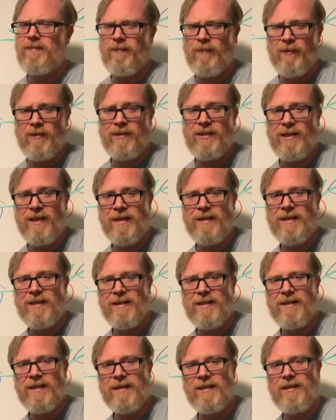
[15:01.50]
4
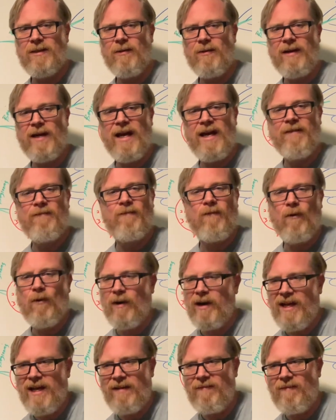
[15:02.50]
sentences, okay? 4
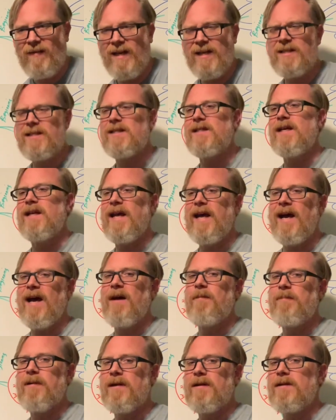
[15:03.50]
events that
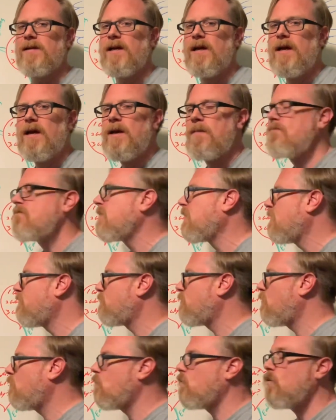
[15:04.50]
happened.
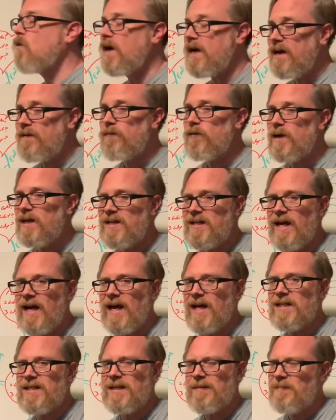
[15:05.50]
So whatever it
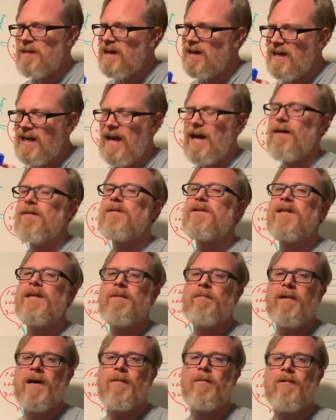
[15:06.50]
takes, I'm not counting
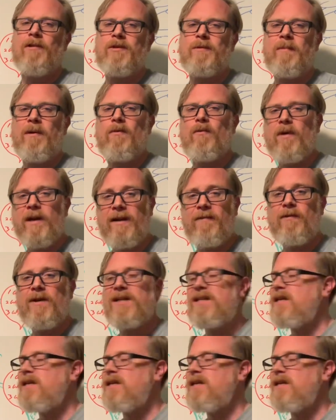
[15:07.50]
bubbles, but whatever it